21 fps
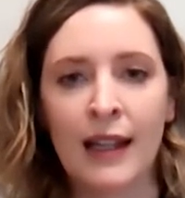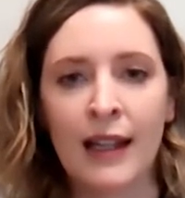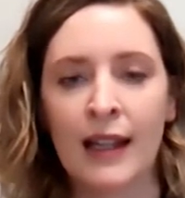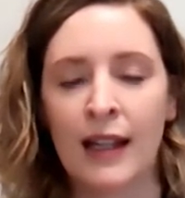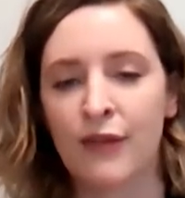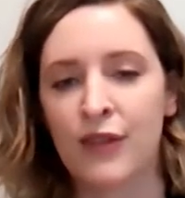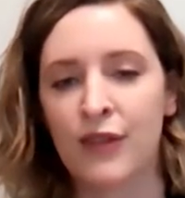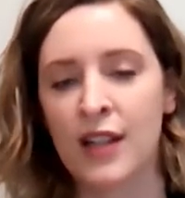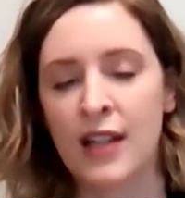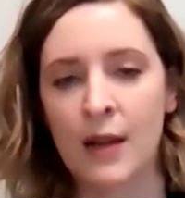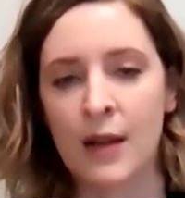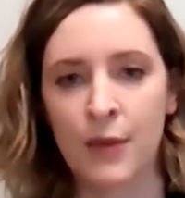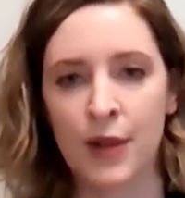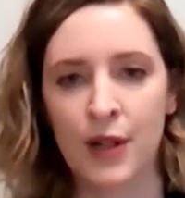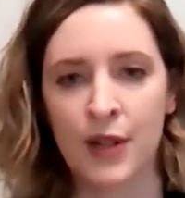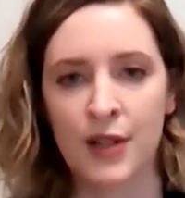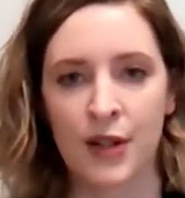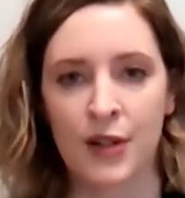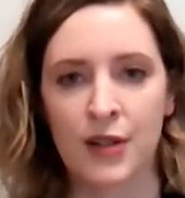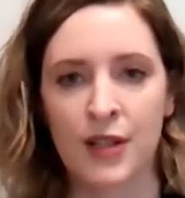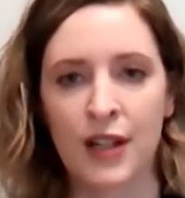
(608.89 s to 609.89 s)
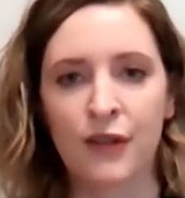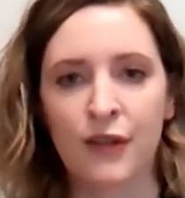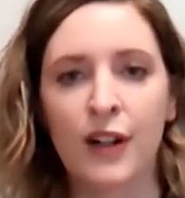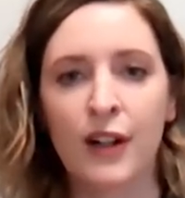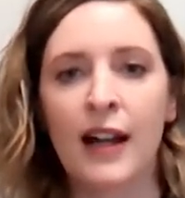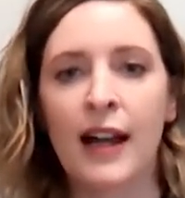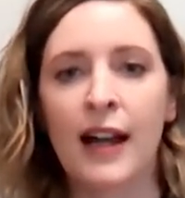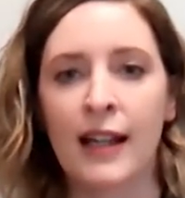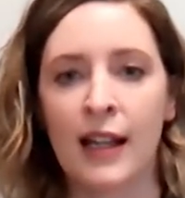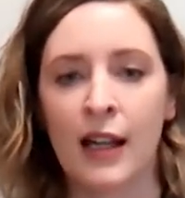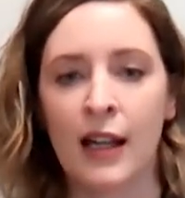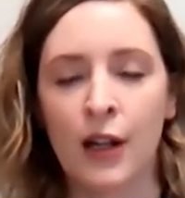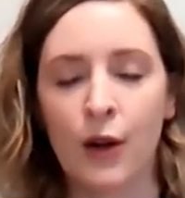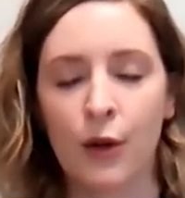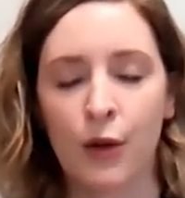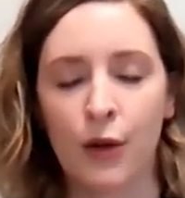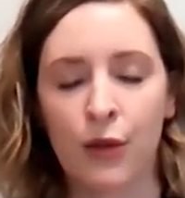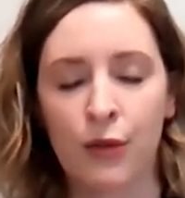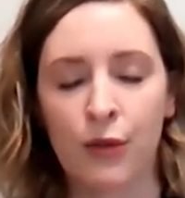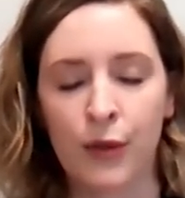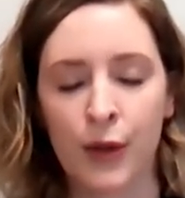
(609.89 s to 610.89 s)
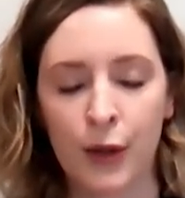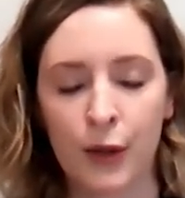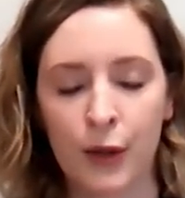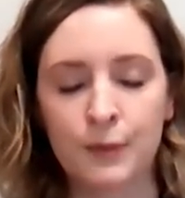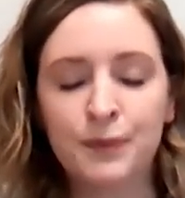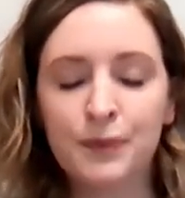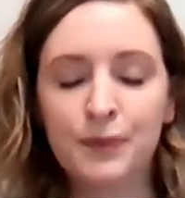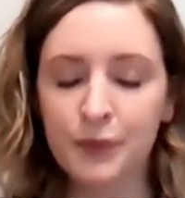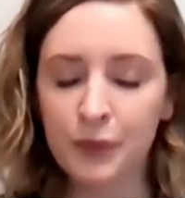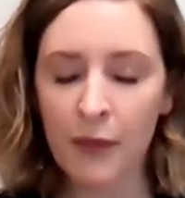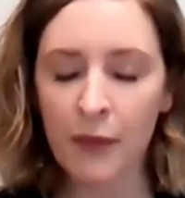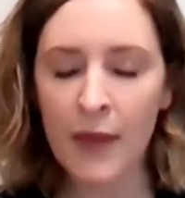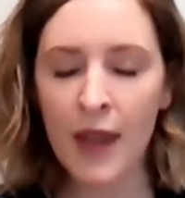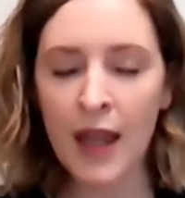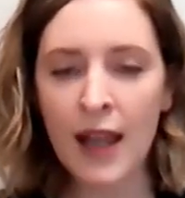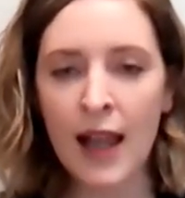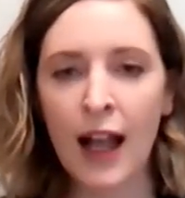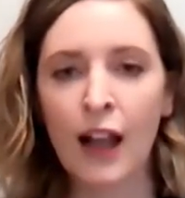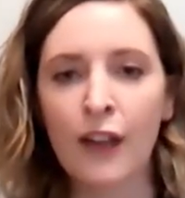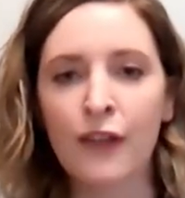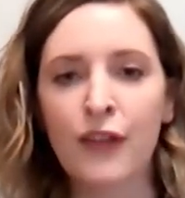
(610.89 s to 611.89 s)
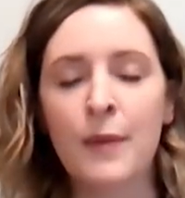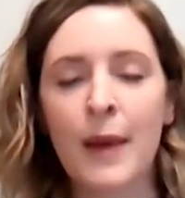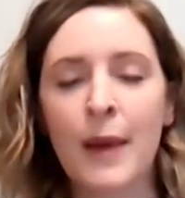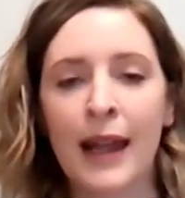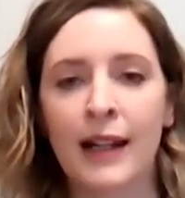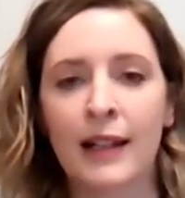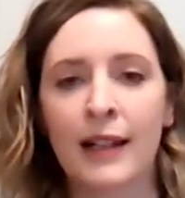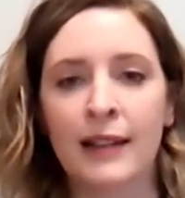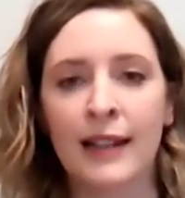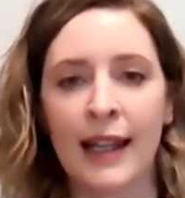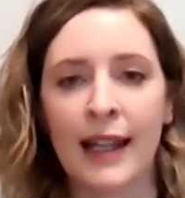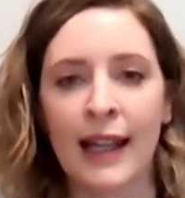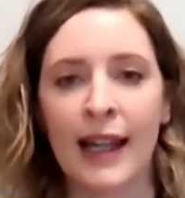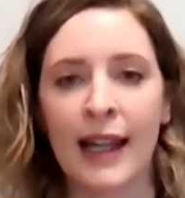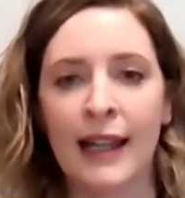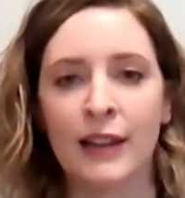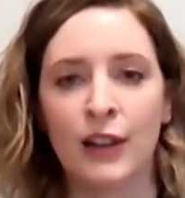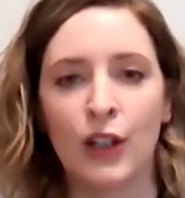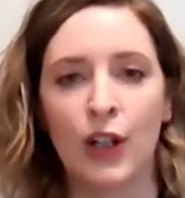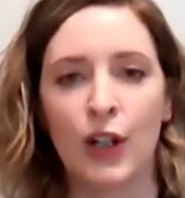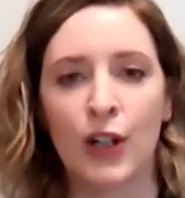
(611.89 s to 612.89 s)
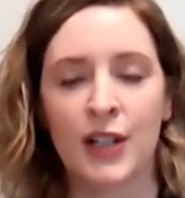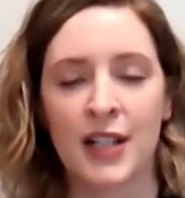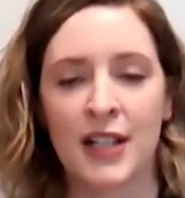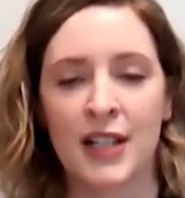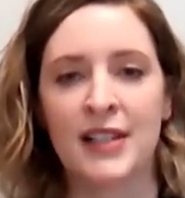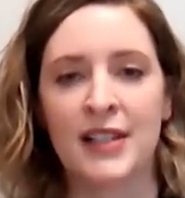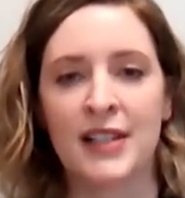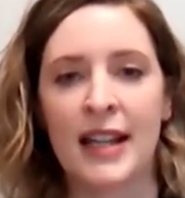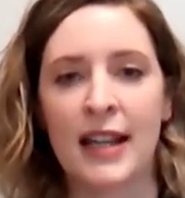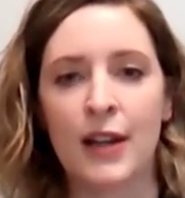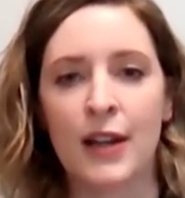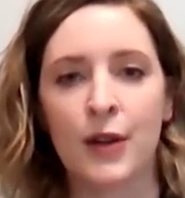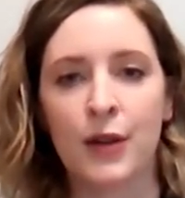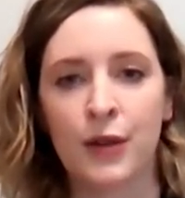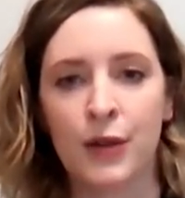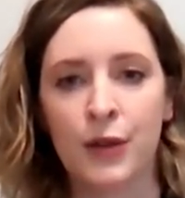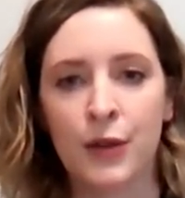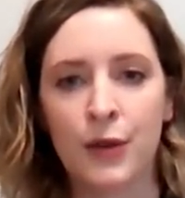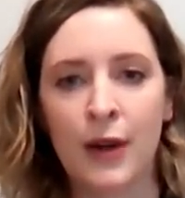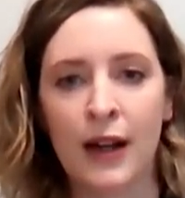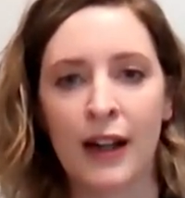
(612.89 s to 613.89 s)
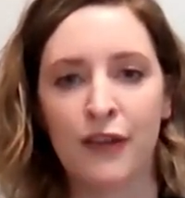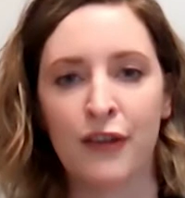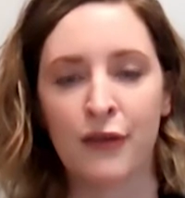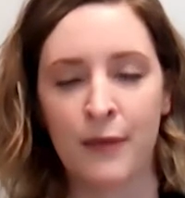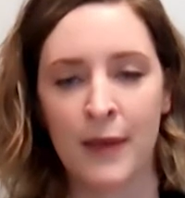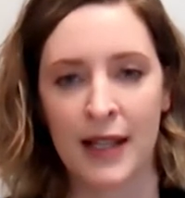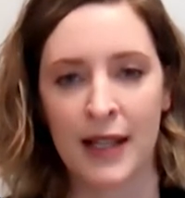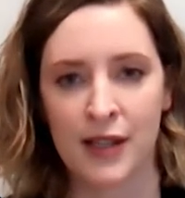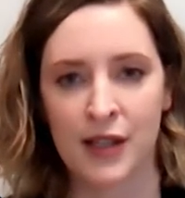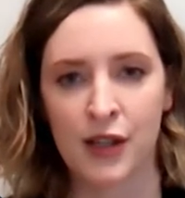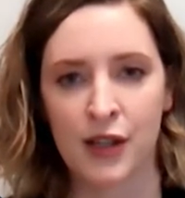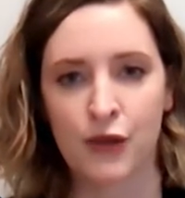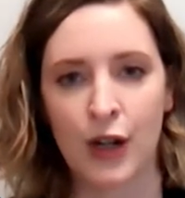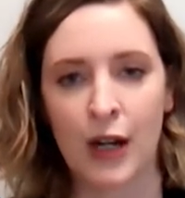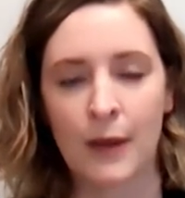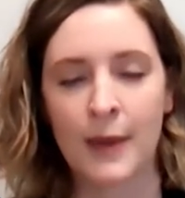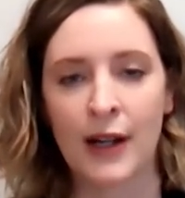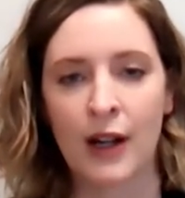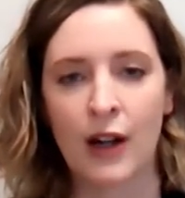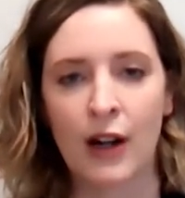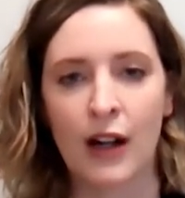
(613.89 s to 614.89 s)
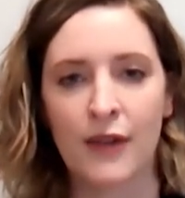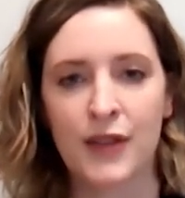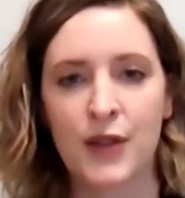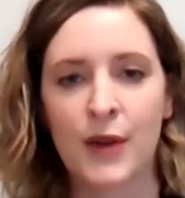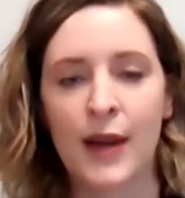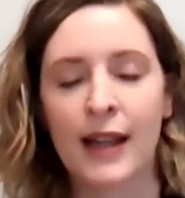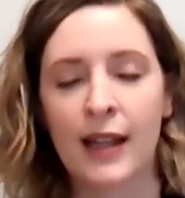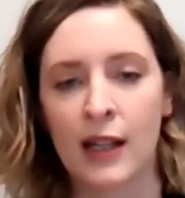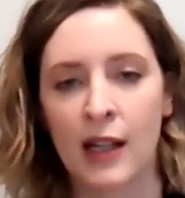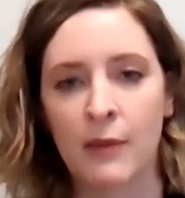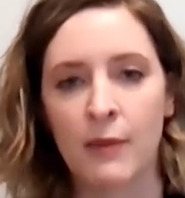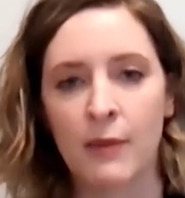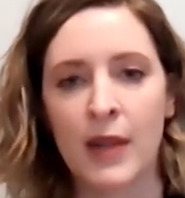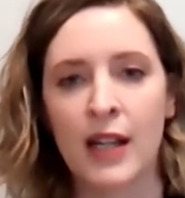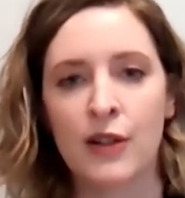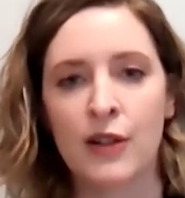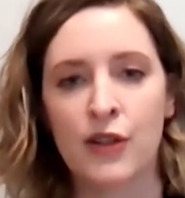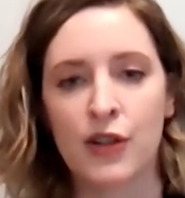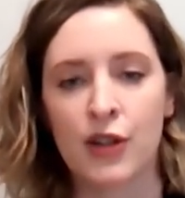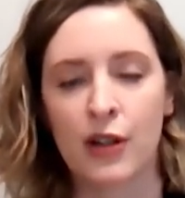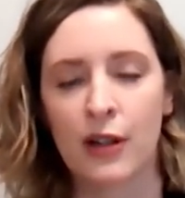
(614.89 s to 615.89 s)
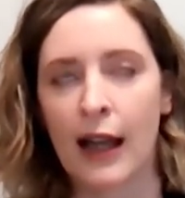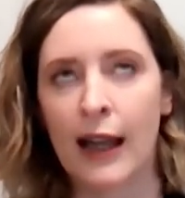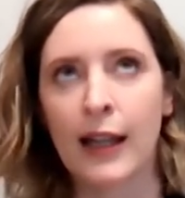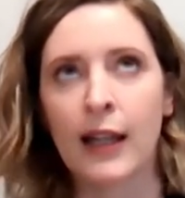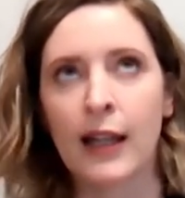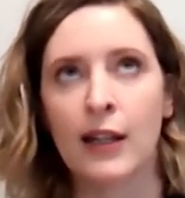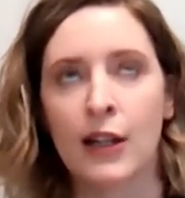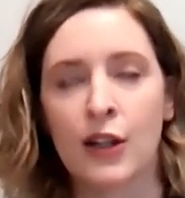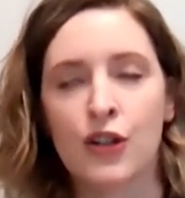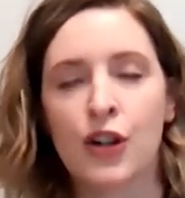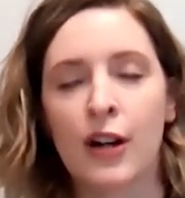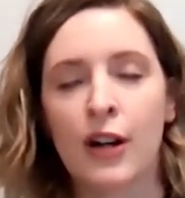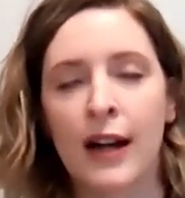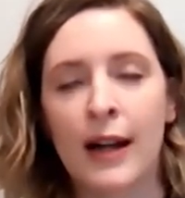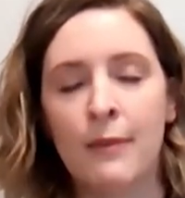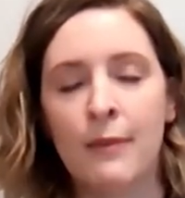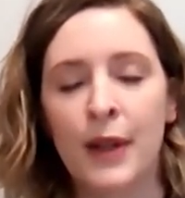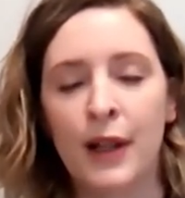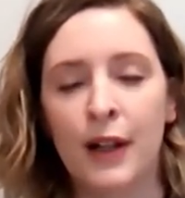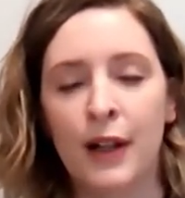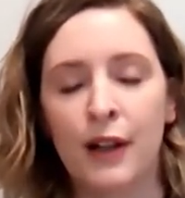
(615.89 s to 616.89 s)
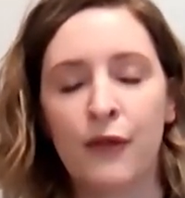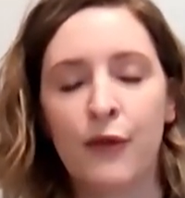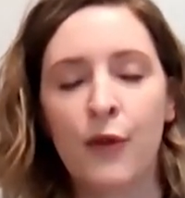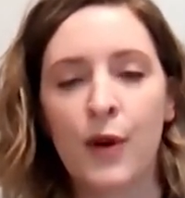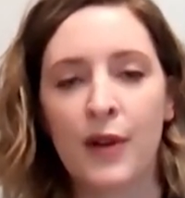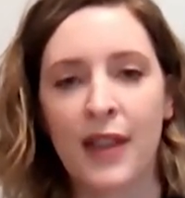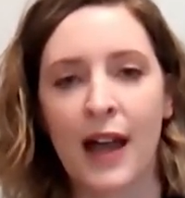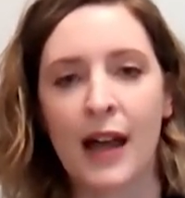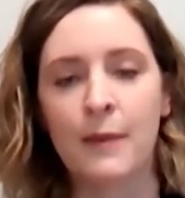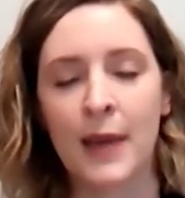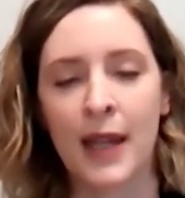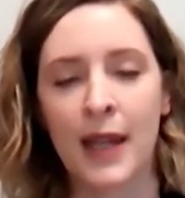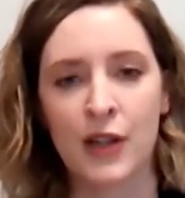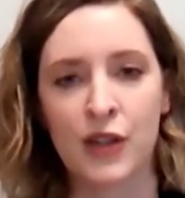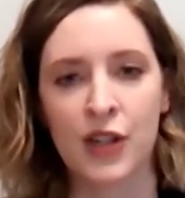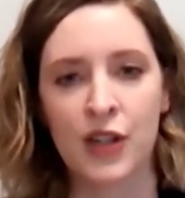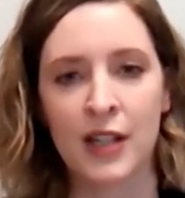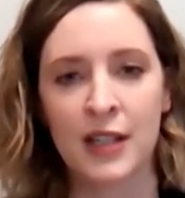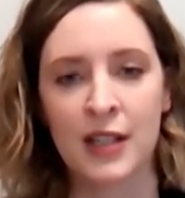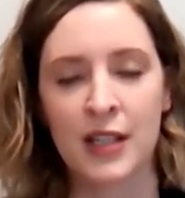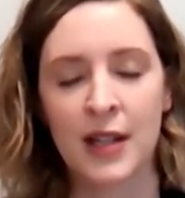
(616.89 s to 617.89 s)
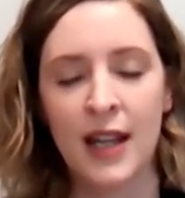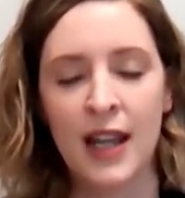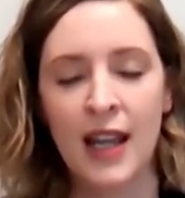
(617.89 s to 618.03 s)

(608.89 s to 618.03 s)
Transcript: And if the numbers are different, I can go through alphabetically and look to see who I've missed dropping off so I can ensure I bill for that patient.